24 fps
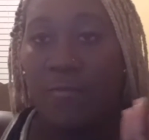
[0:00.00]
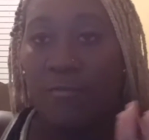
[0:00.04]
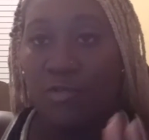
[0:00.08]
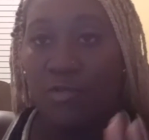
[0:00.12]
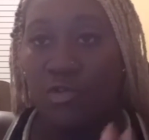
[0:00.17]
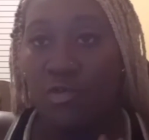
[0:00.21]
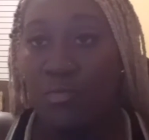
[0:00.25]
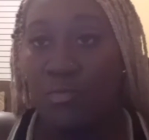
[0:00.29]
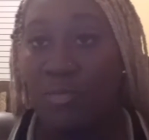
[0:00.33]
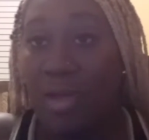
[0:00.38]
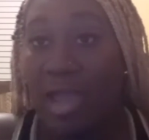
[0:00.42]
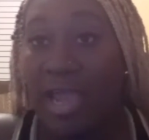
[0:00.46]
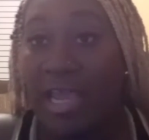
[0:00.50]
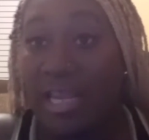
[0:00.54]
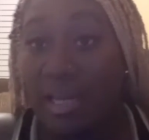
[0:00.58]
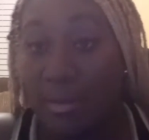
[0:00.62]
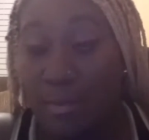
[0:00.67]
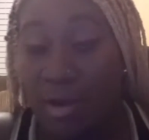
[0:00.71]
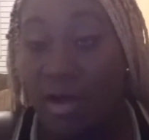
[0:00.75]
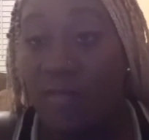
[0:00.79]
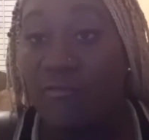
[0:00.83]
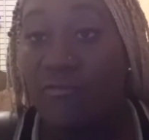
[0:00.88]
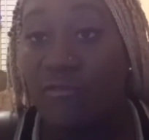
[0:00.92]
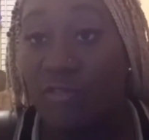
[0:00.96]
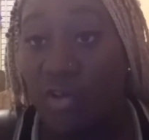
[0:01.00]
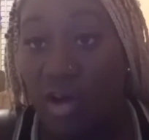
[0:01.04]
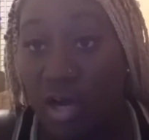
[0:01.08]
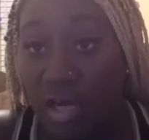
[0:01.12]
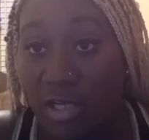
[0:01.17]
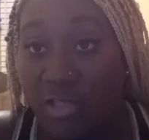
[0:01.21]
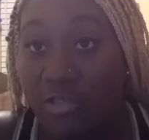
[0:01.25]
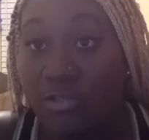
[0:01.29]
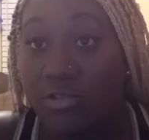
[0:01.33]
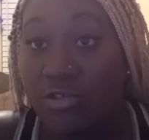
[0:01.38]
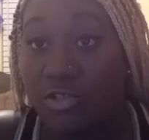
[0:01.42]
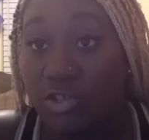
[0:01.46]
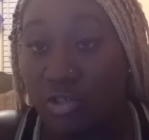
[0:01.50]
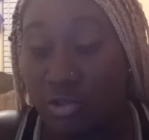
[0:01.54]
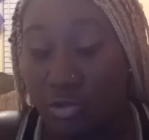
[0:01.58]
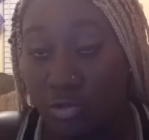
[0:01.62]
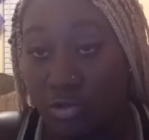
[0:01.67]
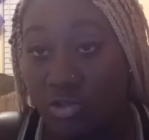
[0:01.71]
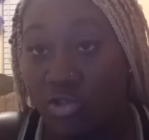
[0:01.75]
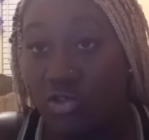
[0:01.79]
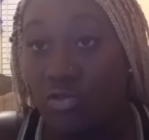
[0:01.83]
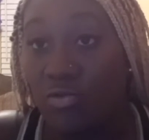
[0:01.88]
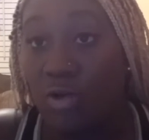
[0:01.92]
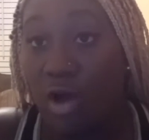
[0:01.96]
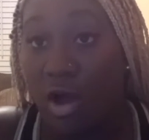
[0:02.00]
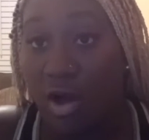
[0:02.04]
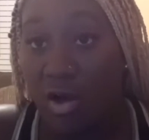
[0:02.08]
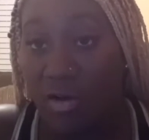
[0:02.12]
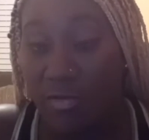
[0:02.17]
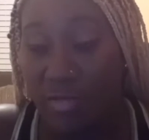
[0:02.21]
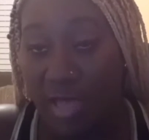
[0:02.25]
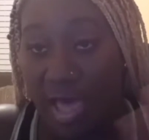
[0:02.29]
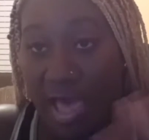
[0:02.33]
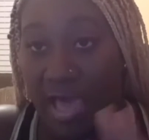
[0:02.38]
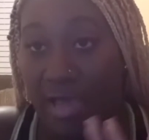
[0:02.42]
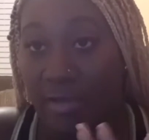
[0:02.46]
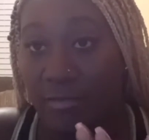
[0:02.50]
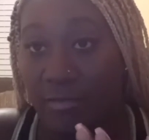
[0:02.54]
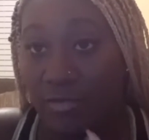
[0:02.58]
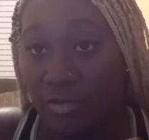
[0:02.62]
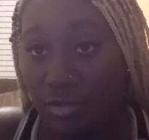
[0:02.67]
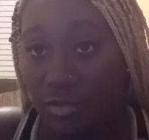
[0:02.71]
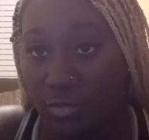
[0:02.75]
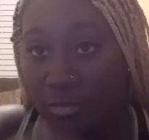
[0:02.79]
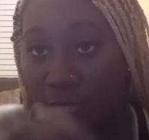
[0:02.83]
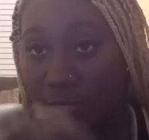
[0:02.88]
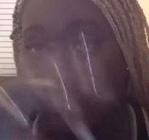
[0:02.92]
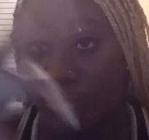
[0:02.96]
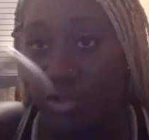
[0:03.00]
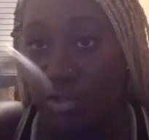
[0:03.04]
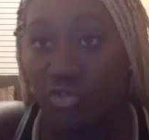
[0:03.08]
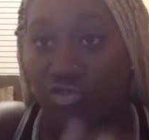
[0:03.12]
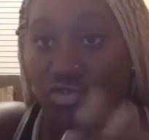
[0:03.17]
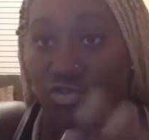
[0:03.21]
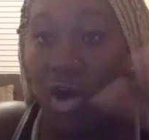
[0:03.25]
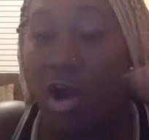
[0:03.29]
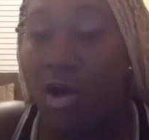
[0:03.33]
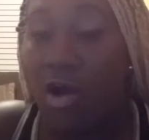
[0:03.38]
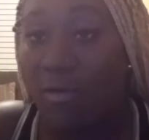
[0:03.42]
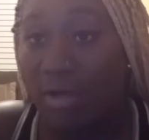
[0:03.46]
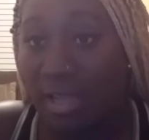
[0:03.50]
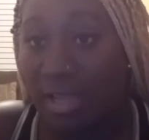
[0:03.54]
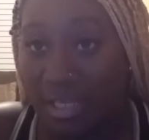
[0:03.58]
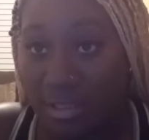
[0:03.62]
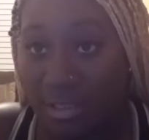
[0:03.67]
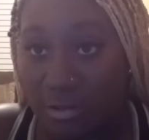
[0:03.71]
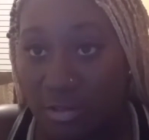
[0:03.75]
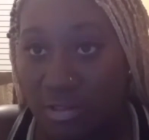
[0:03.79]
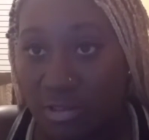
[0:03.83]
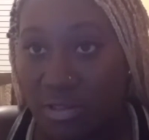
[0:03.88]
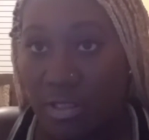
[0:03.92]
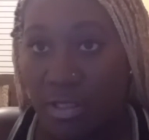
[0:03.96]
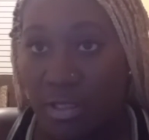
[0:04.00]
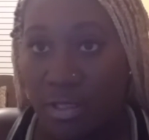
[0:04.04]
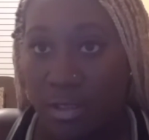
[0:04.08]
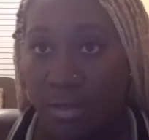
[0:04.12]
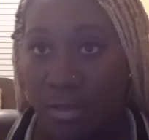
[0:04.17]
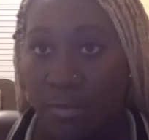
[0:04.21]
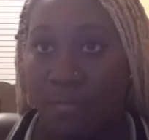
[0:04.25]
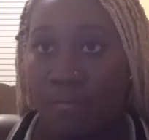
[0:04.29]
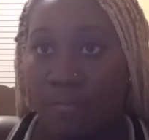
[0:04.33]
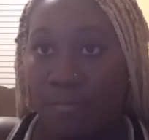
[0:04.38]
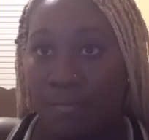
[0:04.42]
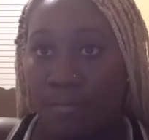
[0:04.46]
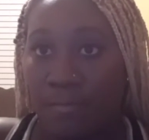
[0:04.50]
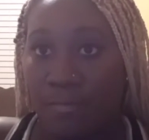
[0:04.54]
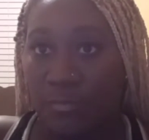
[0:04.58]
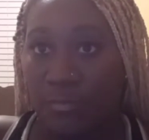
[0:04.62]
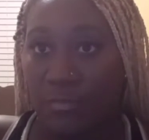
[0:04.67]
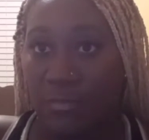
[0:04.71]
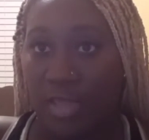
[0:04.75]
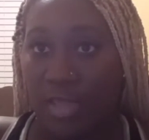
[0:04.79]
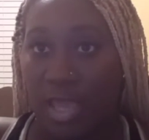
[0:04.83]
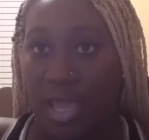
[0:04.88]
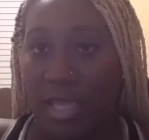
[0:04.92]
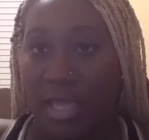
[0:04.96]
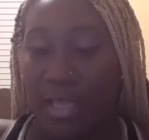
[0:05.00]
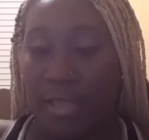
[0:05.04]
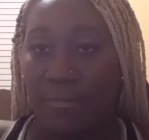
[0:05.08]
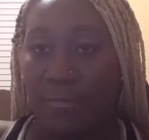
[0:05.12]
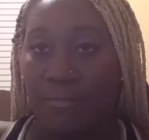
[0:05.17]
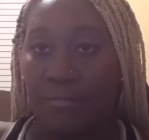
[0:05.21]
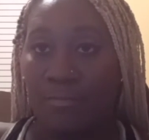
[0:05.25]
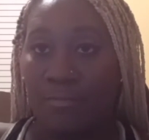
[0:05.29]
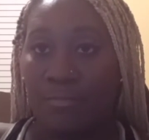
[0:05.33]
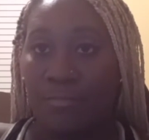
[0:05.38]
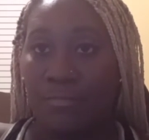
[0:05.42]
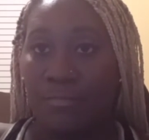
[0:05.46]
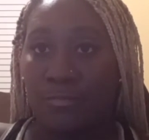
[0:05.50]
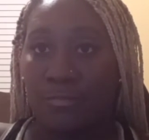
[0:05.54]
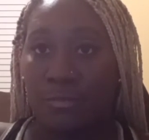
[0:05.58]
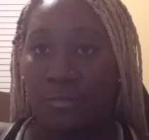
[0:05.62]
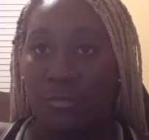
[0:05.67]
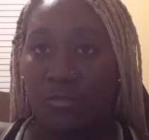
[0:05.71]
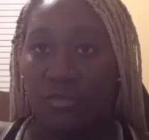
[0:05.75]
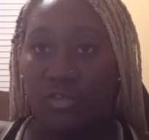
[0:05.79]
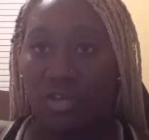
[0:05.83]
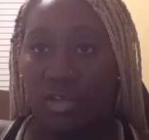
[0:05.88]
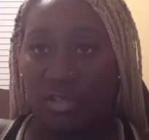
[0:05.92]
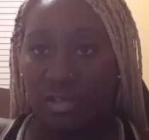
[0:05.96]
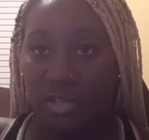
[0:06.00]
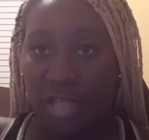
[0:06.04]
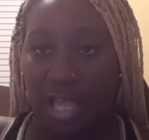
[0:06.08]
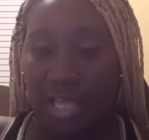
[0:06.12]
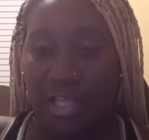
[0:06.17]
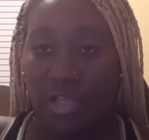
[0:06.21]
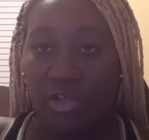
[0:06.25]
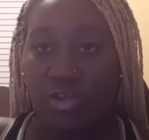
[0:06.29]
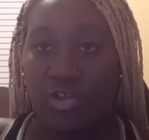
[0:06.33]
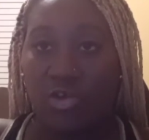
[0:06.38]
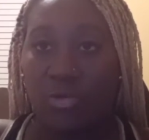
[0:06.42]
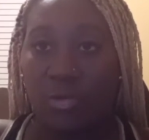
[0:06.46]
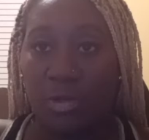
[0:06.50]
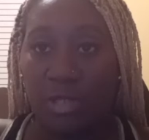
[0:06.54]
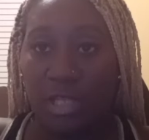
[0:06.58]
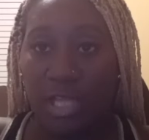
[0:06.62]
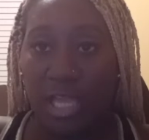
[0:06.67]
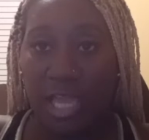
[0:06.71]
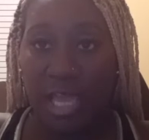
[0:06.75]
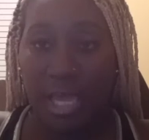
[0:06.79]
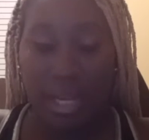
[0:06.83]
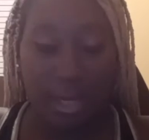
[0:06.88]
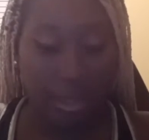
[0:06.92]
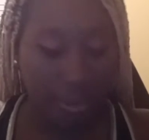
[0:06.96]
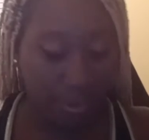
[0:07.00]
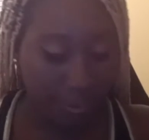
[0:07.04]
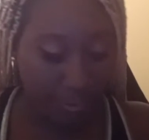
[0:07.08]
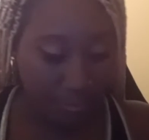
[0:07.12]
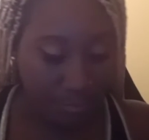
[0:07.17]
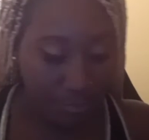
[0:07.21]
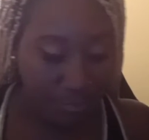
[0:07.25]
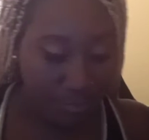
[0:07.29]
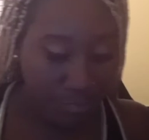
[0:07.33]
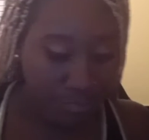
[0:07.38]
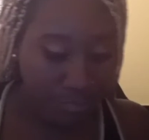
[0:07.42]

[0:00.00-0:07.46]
You pay them up front to do all that, the drawings. Okay? Just like you do with the editor.